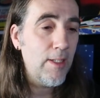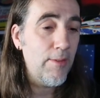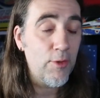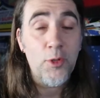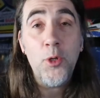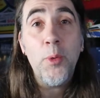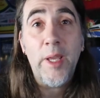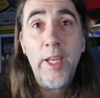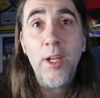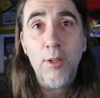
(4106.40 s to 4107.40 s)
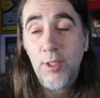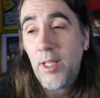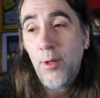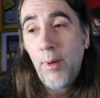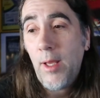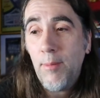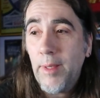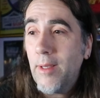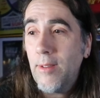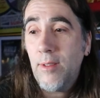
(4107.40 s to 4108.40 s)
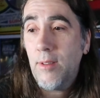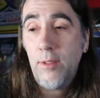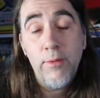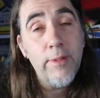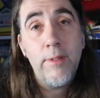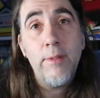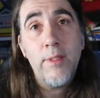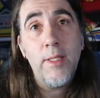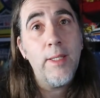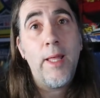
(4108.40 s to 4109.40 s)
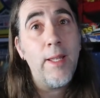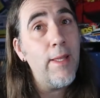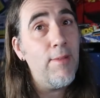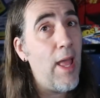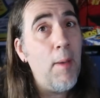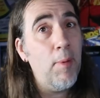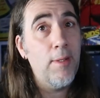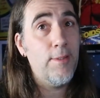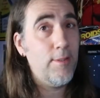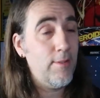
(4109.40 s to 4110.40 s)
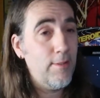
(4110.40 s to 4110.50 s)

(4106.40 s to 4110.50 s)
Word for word: if you're new here, stick around because you'll, you'll see a lot of love and happiness.